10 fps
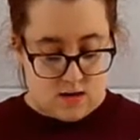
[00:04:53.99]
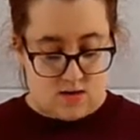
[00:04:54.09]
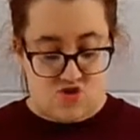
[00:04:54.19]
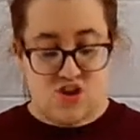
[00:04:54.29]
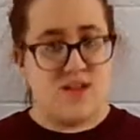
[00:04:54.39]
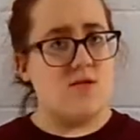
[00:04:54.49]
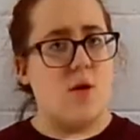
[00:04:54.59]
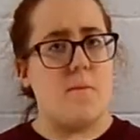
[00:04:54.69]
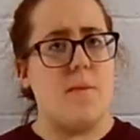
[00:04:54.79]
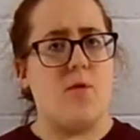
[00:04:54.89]
Genes
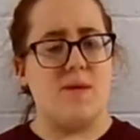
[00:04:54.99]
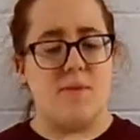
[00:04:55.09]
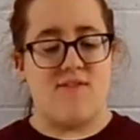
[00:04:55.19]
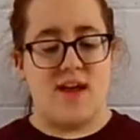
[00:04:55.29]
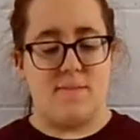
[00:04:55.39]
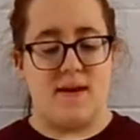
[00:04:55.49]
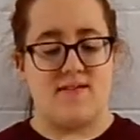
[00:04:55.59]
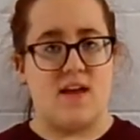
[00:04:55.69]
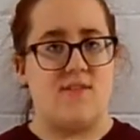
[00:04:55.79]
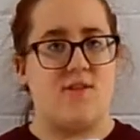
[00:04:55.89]
only provide a
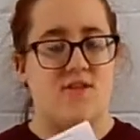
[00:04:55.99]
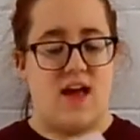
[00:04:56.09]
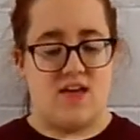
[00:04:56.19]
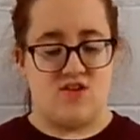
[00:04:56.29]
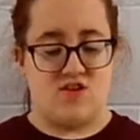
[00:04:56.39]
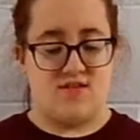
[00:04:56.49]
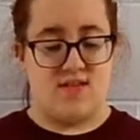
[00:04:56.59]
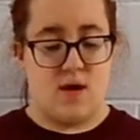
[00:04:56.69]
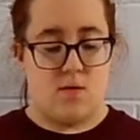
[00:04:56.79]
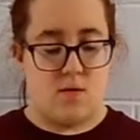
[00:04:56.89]
baseline for intelligence,
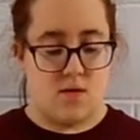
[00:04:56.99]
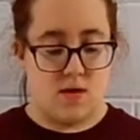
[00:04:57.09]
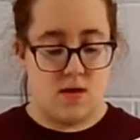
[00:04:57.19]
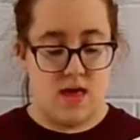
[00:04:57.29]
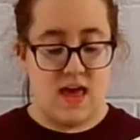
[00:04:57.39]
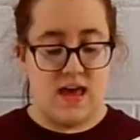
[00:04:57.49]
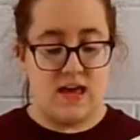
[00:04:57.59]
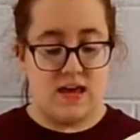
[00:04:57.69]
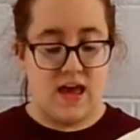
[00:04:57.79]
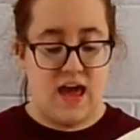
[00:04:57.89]
though.
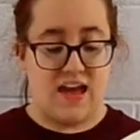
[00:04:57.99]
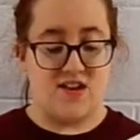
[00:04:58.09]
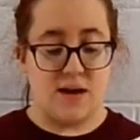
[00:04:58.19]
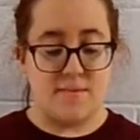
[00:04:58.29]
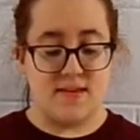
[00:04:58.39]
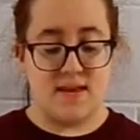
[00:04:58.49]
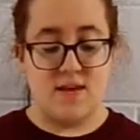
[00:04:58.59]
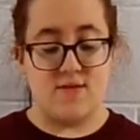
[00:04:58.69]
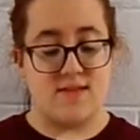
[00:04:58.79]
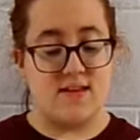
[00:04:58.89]
H.M.
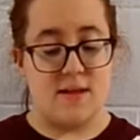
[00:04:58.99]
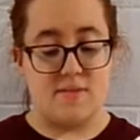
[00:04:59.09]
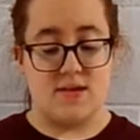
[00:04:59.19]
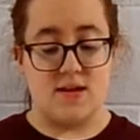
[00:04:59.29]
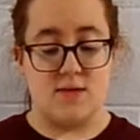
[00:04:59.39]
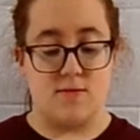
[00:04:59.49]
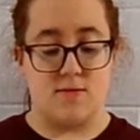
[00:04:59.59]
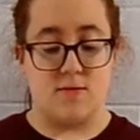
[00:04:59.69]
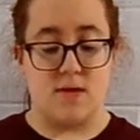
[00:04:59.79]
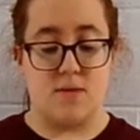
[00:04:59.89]
Skills attempted
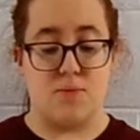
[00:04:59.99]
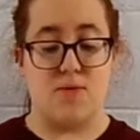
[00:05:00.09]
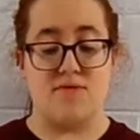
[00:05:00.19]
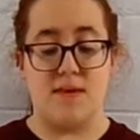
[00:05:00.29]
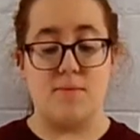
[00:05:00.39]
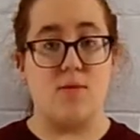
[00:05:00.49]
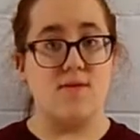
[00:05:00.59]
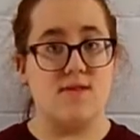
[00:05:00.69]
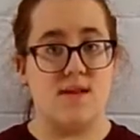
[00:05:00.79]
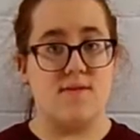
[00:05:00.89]
to proved the
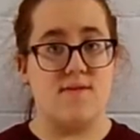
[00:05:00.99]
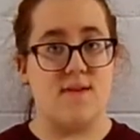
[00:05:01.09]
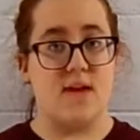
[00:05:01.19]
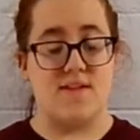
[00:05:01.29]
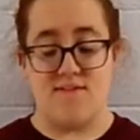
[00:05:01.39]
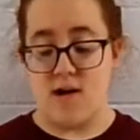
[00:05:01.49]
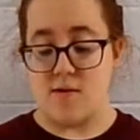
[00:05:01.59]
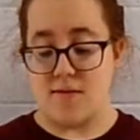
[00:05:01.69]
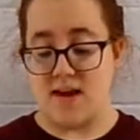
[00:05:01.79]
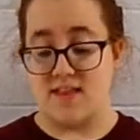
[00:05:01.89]
importance of
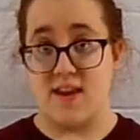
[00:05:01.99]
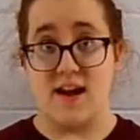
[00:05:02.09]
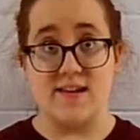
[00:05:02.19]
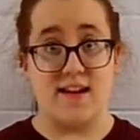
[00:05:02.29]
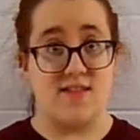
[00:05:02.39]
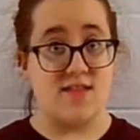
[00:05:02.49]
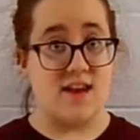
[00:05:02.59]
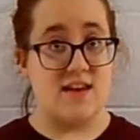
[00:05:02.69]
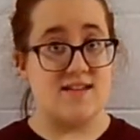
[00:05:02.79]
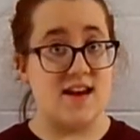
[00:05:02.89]
environment in
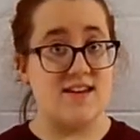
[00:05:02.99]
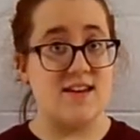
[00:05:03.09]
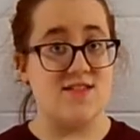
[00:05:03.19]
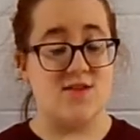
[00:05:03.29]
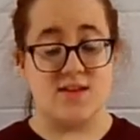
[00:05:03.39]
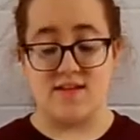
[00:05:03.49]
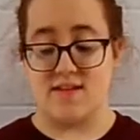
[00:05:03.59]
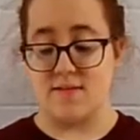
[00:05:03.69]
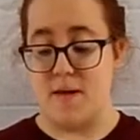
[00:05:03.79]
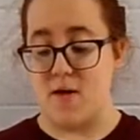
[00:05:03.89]
his 1930s
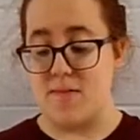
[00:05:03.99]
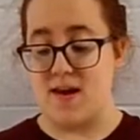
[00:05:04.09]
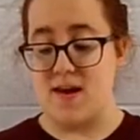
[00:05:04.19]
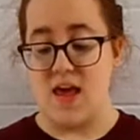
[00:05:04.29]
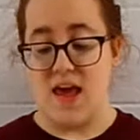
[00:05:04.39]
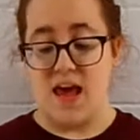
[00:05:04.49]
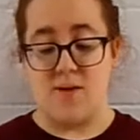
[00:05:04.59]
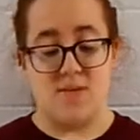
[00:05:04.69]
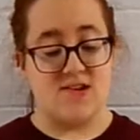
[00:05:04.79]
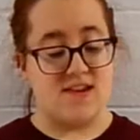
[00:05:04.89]
experiment, in
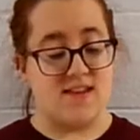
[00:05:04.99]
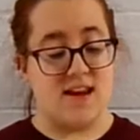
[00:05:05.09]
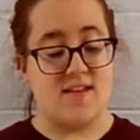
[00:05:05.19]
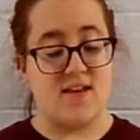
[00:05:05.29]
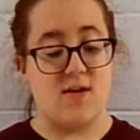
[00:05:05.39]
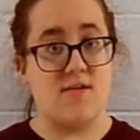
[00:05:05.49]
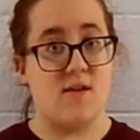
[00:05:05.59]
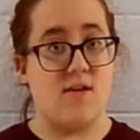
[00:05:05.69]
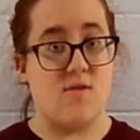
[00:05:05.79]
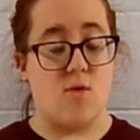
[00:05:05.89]
which he sent a series
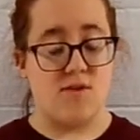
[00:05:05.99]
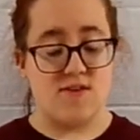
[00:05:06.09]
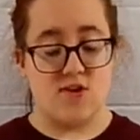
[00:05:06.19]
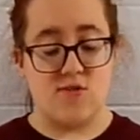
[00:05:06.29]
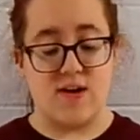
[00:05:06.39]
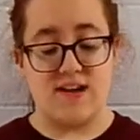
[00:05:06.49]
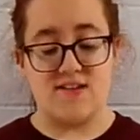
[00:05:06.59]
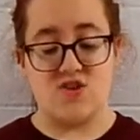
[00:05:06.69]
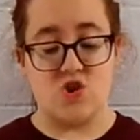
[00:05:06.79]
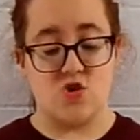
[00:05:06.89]
of
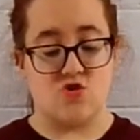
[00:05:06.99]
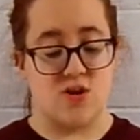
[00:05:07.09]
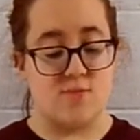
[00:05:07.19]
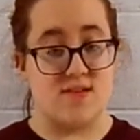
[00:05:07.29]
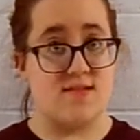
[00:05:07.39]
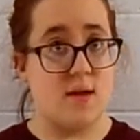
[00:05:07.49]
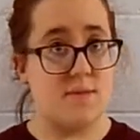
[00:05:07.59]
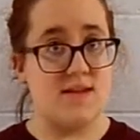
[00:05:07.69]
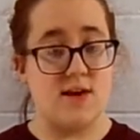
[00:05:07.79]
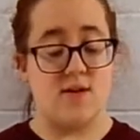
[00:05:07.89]
orphanage-raised children with
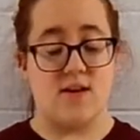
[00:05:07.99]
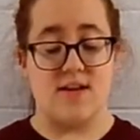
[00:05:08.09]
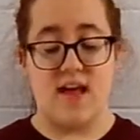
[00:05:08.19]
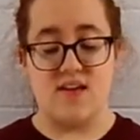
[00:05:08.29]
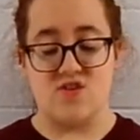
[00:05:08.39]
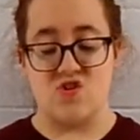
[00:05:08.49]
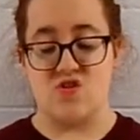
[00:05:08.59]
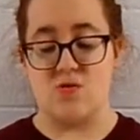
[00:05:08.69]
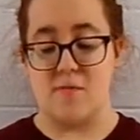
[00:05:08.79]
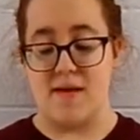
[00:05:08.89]
substandard intelligence
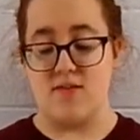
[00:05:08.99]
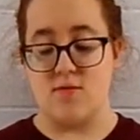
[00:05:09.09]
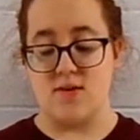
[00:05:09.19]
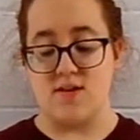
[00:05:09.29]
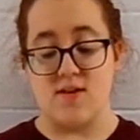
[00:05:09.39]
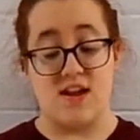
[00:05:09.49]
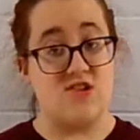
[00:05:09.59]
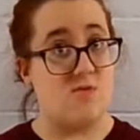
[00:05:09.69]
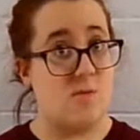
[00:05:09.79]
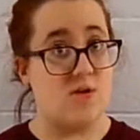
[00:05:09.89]
to a mental
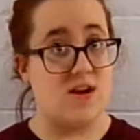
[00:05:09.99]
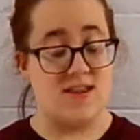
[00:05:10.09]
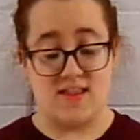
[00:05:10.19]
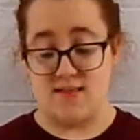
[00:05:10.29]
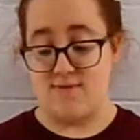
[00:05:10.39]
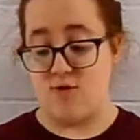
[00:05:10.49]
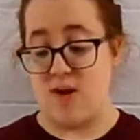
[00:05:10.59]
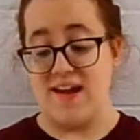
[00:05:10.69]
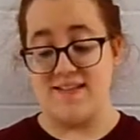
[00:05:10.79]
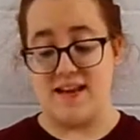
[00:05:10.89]
retardation ward for
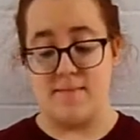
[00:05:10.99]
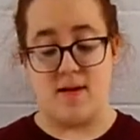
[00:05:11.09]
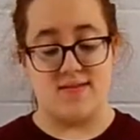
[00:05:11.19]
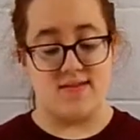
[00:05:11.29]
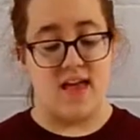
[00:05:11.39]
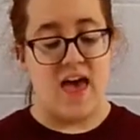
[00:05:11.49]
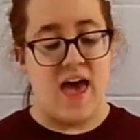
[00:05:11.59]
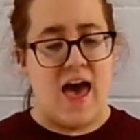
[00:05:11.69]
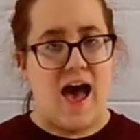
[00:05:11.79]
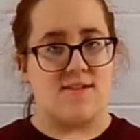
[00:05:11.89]
18 months.
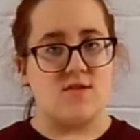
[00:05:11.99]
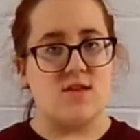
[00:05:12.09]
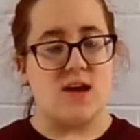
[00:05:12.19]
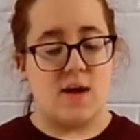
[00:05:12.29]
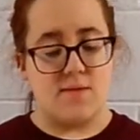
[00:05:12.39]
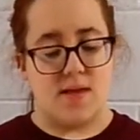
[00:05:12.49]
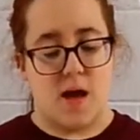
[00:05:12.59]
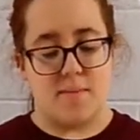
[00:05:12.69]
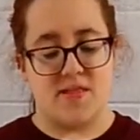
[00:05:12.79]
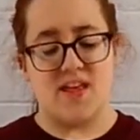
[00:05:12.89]
After the time was
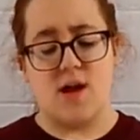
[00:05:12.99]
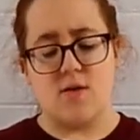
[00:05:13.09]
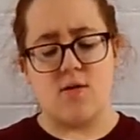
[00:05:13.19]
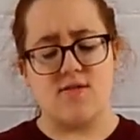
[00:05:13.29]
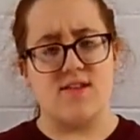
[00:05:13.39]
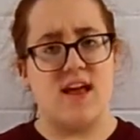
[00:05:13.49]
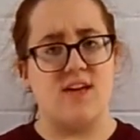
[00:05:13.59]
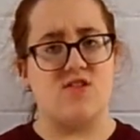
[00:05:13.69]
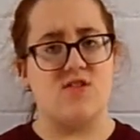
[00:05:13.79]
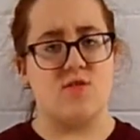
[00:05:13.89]
up, the young girls'
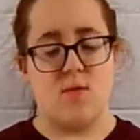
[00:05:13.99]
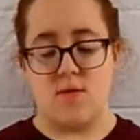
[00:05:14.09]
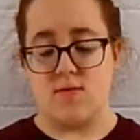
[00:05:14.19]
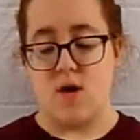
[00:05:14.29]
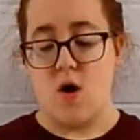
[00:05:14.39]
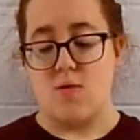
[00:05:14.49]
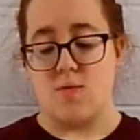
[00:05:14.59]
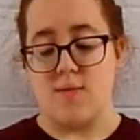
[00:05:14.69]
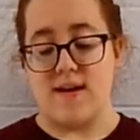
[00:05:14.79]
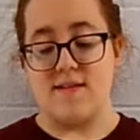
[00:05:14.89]
intelligence scores were
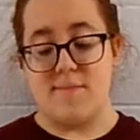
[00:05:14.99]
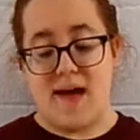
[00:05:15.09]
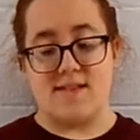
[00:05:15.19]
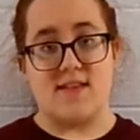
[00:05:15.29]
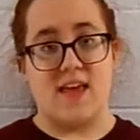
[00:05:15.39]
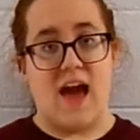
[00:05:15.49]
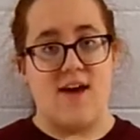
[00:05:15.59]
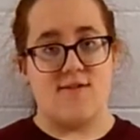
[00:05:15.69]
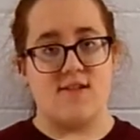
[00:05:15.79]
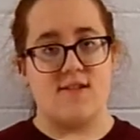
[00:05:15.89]
raised back to the
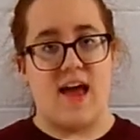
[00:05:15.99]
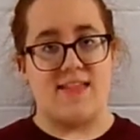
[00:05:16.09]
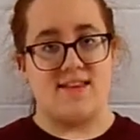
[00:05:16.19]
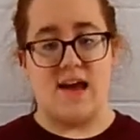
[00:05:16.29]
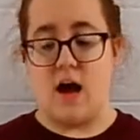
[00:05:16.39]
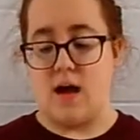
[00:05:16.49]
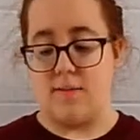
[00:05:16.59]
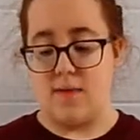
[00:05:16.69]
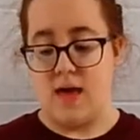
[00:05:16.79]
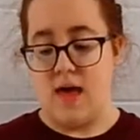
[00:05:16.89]
average at the
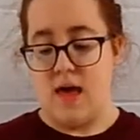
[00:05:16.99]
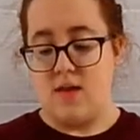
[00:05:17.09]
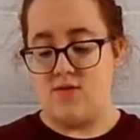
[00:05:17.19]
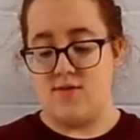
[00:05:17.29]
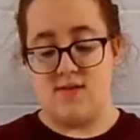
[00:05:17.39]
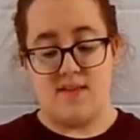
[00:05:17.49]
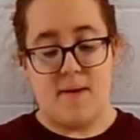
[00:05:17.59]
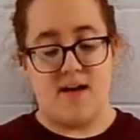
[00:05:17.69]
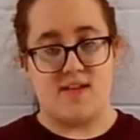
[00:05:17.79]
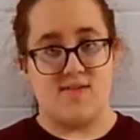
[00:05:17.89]
time due to the
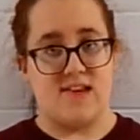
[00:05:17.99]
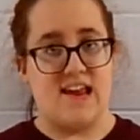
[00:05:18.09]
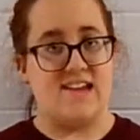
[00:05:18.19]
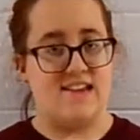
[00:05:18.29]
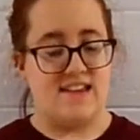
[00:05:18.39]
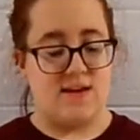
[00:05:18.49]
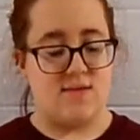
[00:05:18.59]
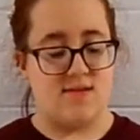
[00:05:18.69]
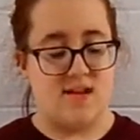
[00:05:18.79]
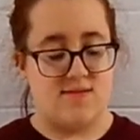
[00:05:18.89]
positive attention they
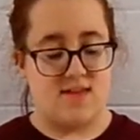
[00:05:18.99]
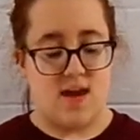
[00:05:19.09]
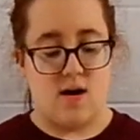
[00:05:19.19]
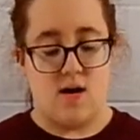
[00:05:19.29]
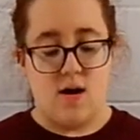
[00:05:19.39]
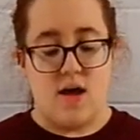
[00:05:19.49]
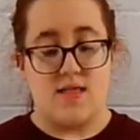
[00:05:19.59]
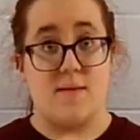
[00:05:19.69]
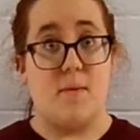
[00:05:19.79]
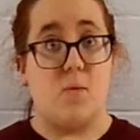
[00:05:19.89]
received there.
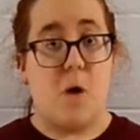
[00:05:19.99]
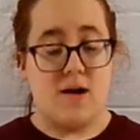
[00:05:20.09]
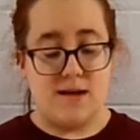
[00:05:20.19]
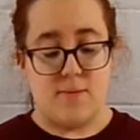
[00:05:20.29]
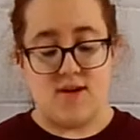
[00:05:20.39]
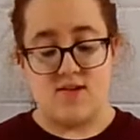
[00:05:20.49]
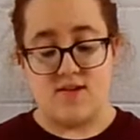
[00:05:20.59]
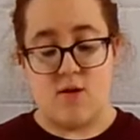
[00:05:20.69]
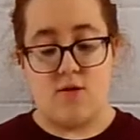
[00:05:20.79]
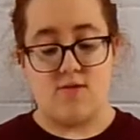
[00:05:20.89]
The Milwaukee Project
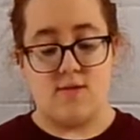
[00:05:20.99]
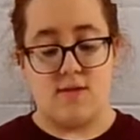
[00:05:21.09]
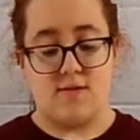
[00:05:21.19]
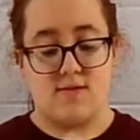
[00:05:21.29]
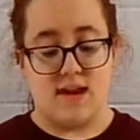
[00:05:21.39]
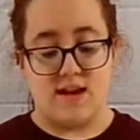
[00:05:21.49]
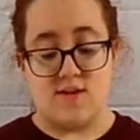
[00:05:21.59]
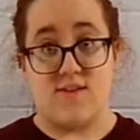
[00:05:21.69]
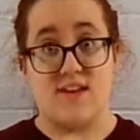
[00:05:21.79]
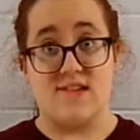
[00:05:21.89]
also used
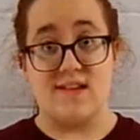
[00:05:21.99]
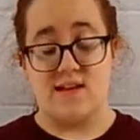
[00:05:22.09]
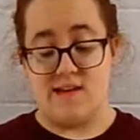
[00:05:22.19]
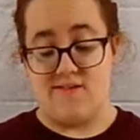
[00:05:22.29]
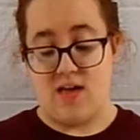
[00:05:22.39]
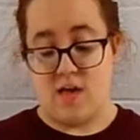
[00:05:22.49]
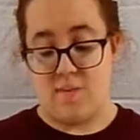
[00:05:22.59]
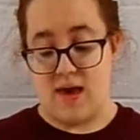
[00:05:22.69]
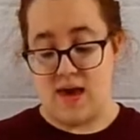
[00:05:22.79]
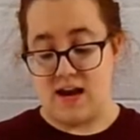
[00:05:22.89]
intervention to develop
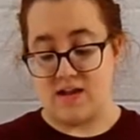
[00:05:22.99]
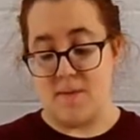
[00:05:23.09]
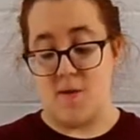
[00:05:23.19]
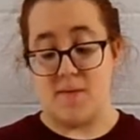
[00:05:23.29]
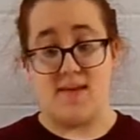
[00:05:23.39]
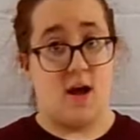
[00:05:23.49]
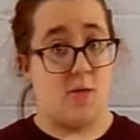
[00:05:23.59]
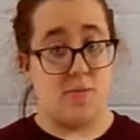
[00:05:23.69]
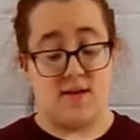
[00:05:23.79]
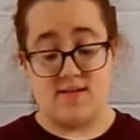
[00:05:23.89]
an experiment to help
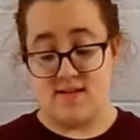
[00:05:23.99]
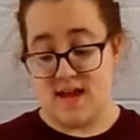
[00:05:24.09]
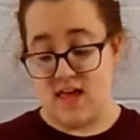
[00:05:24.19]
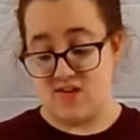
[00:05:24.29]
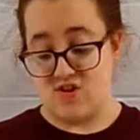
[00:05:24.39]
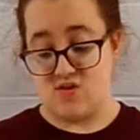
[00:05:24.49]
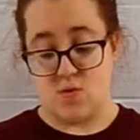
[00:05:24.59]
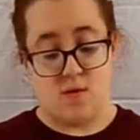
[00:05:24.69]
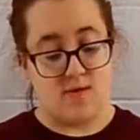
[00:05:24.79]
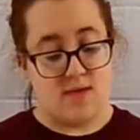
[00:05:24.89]
raise intelligence
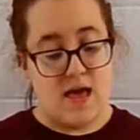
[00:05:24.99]
scores.